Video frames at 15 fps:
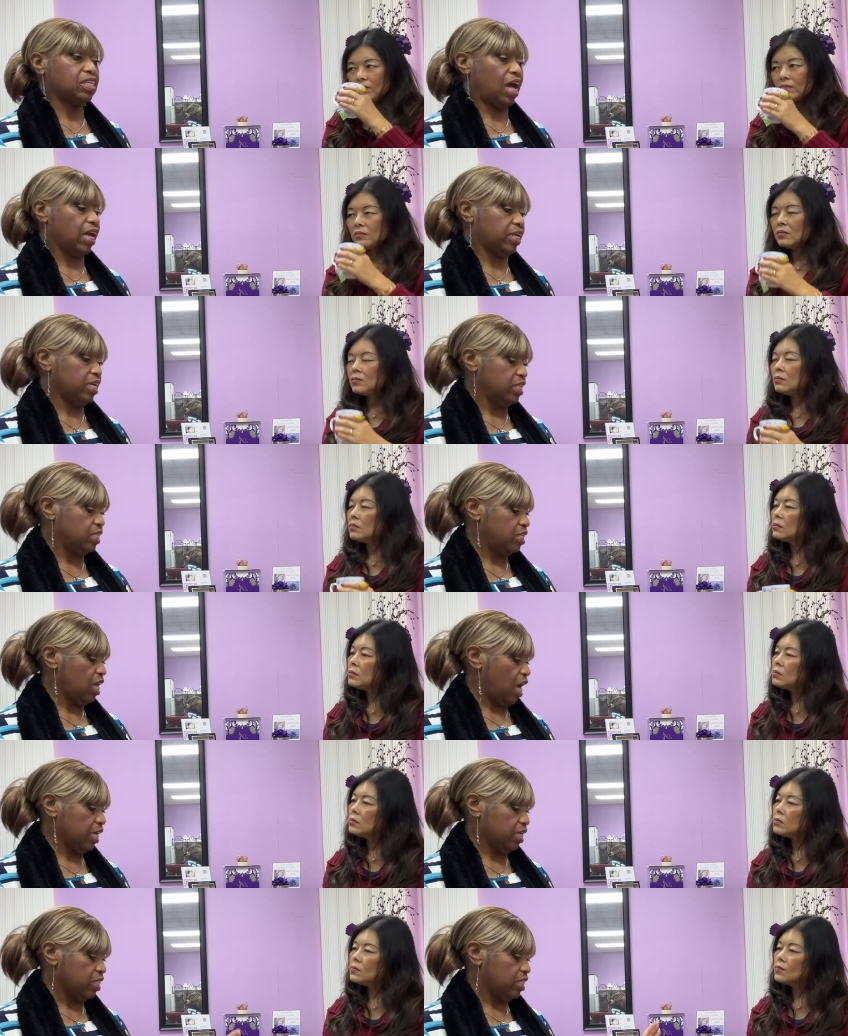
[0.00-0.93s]
Speaker 1: I can,
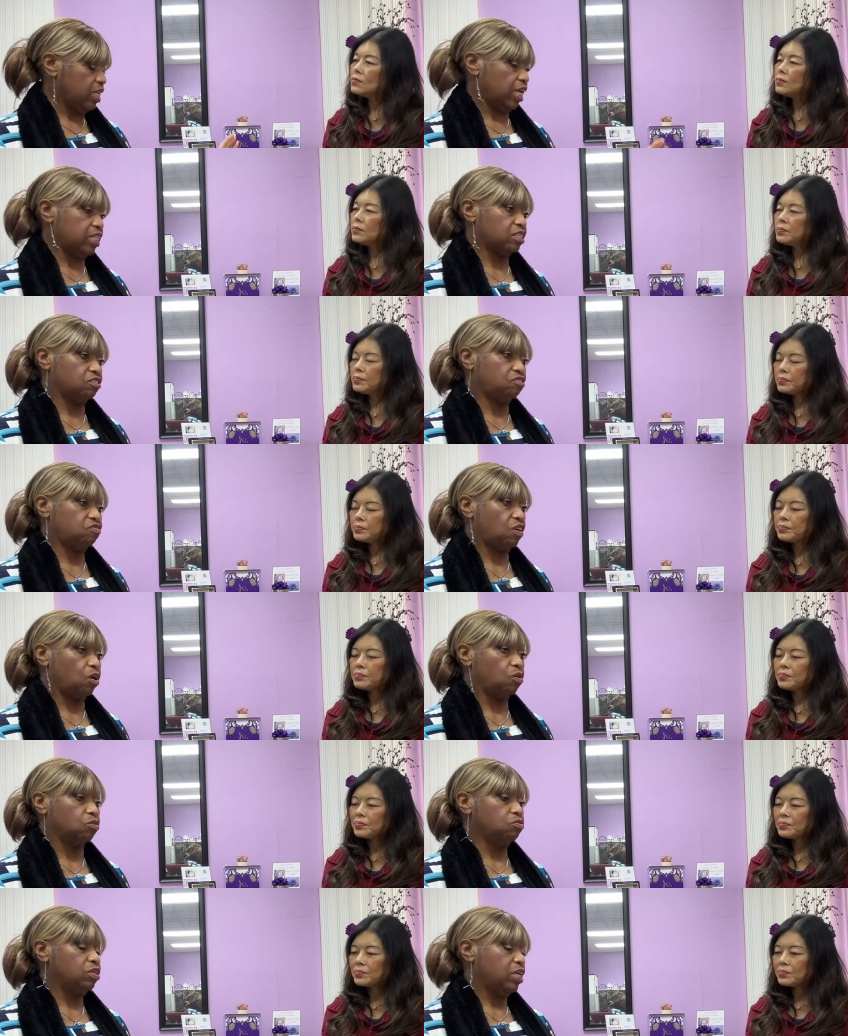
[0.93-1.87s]
I can take this
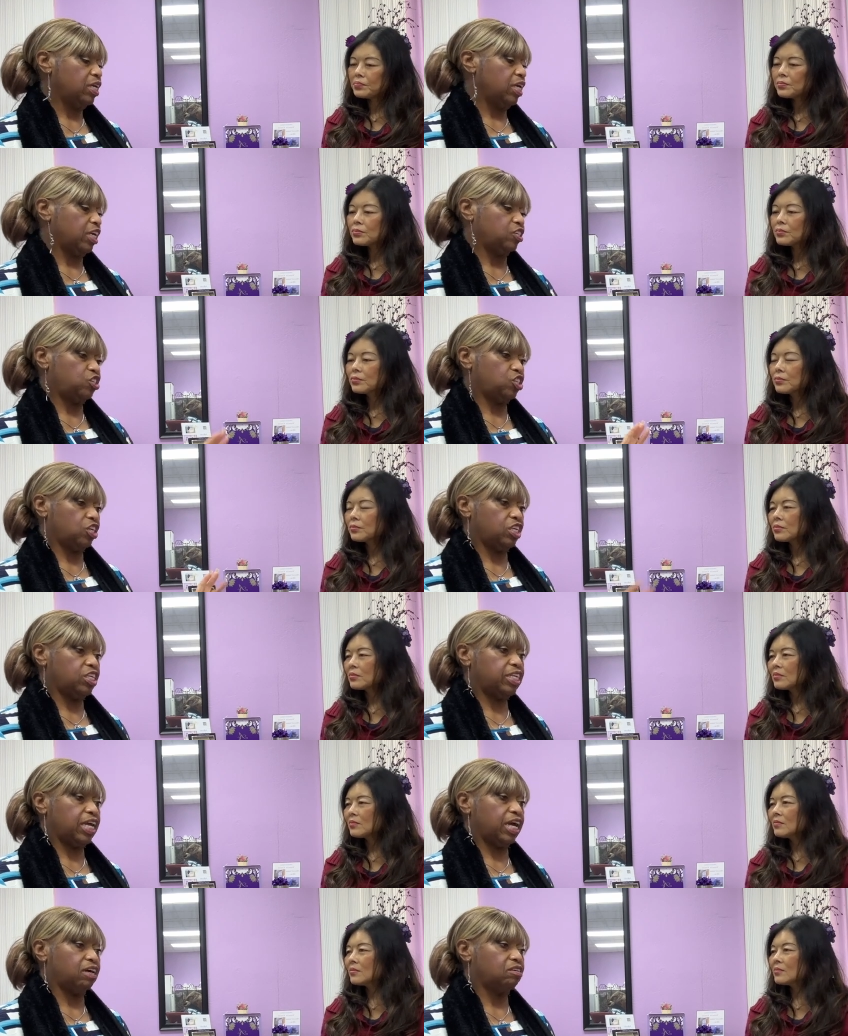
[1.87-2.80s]
phone and shut it
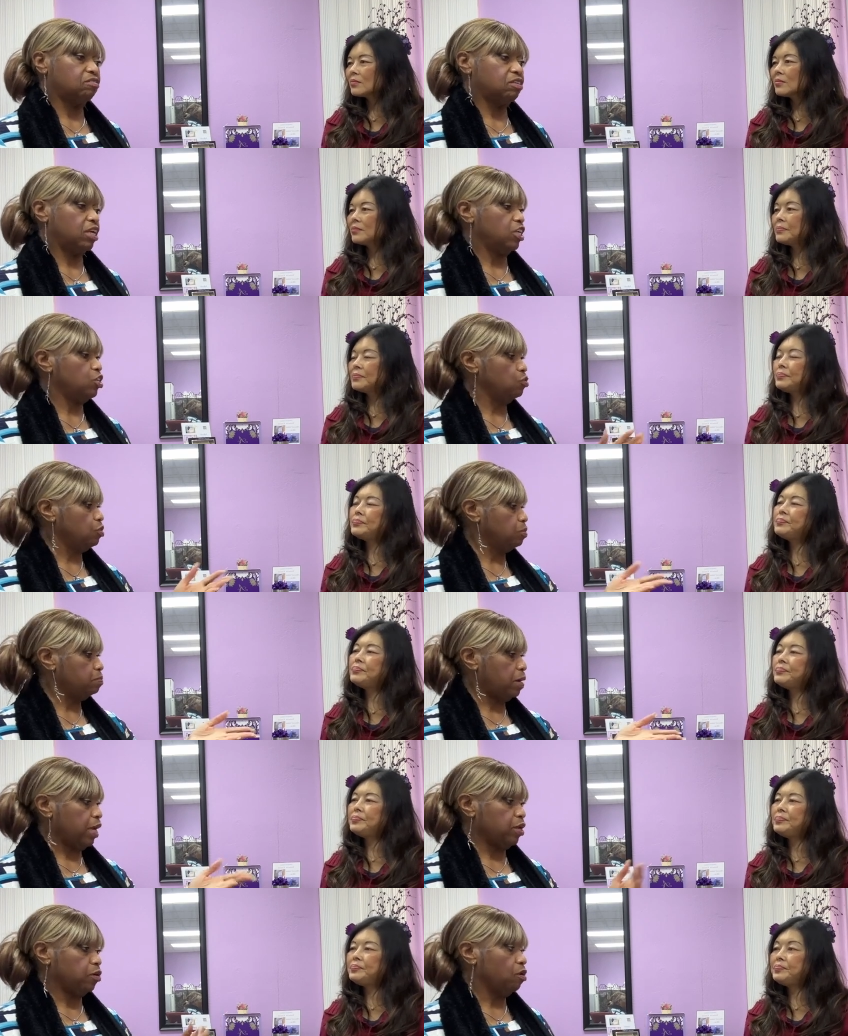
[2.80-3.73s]
down and you can
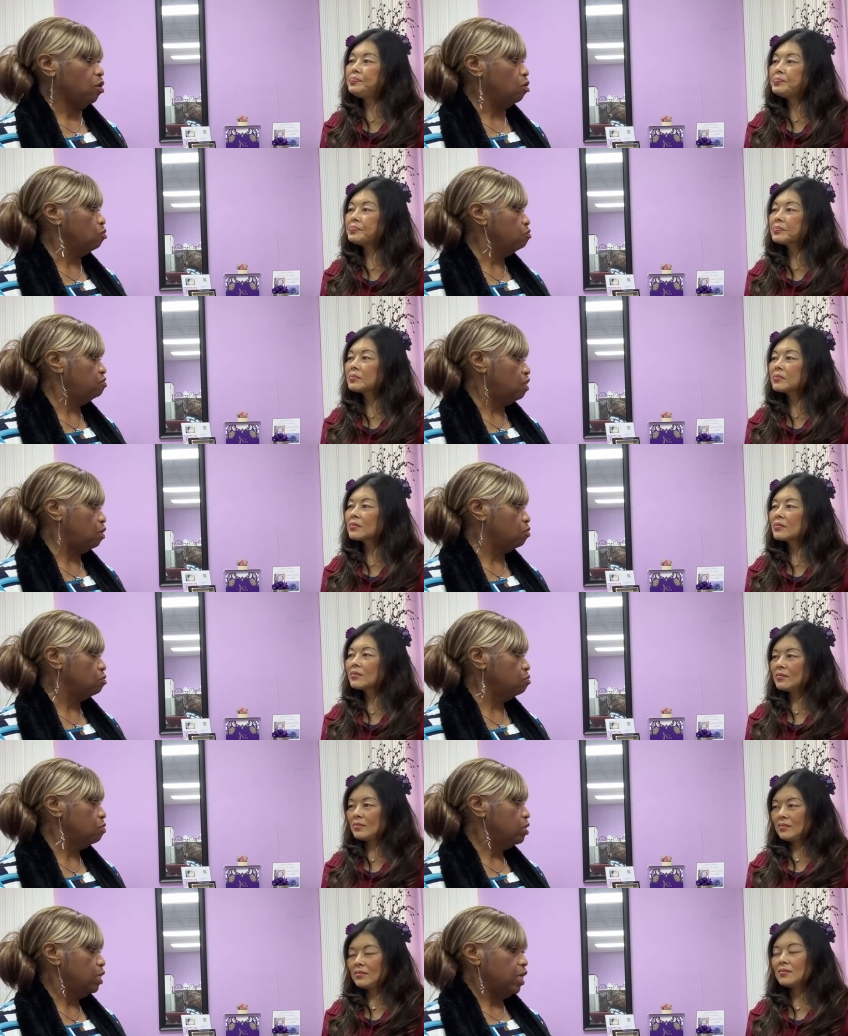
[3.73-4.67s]
buy your own
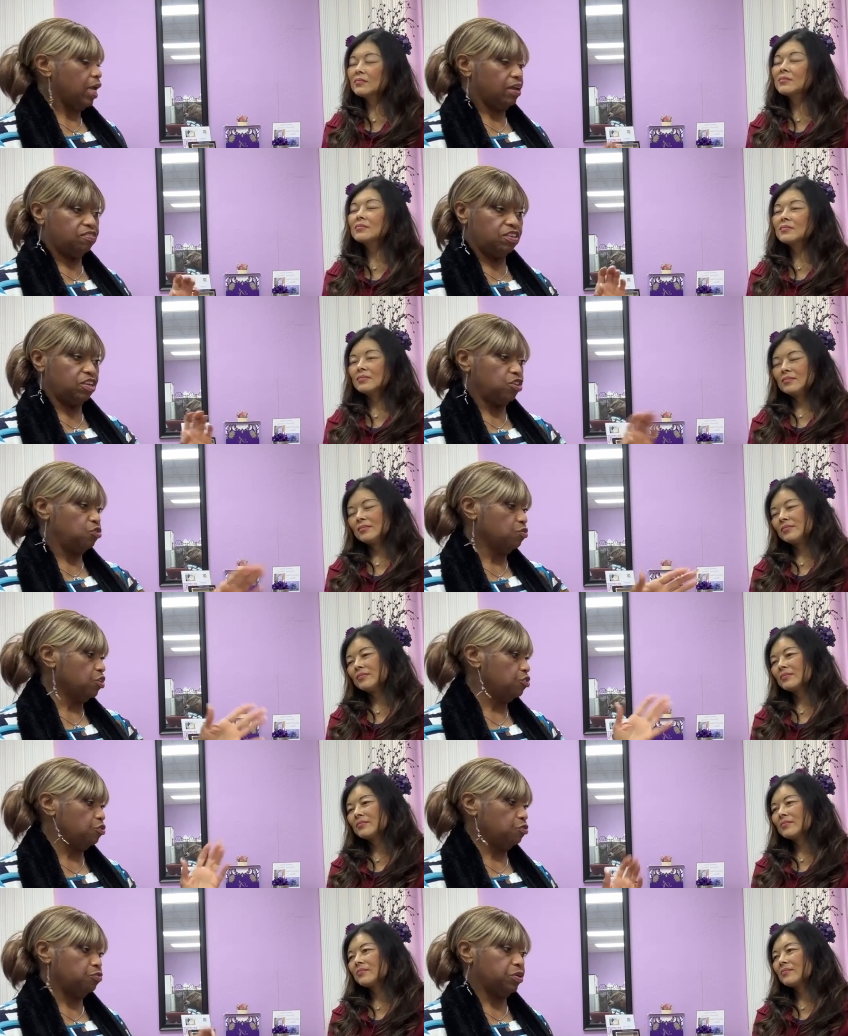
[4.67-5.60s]
phone and then you can
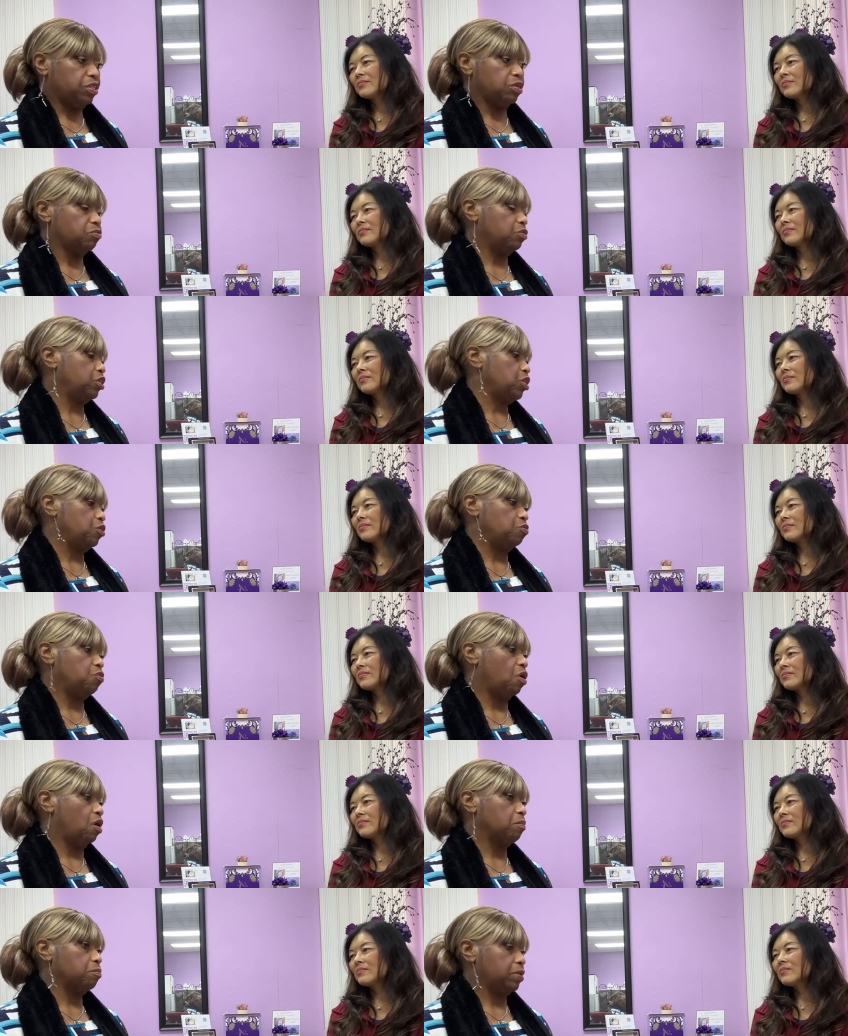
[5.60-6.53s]
do with it what you
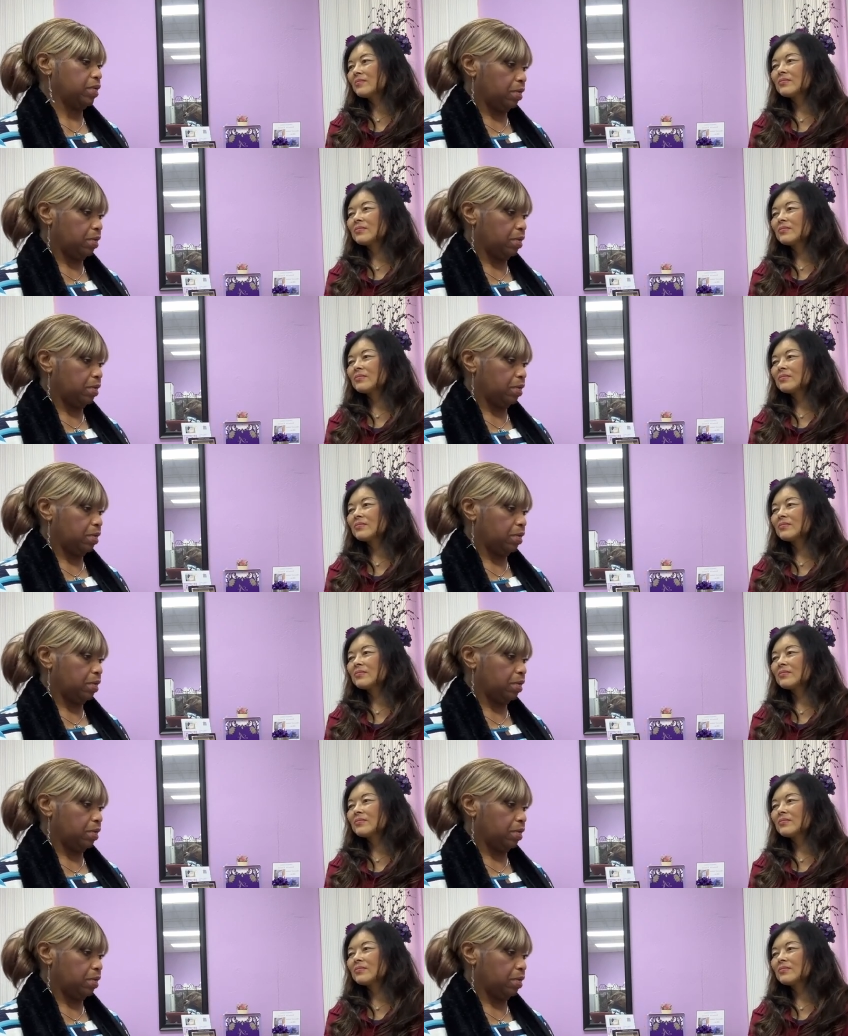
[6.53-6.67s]
want. But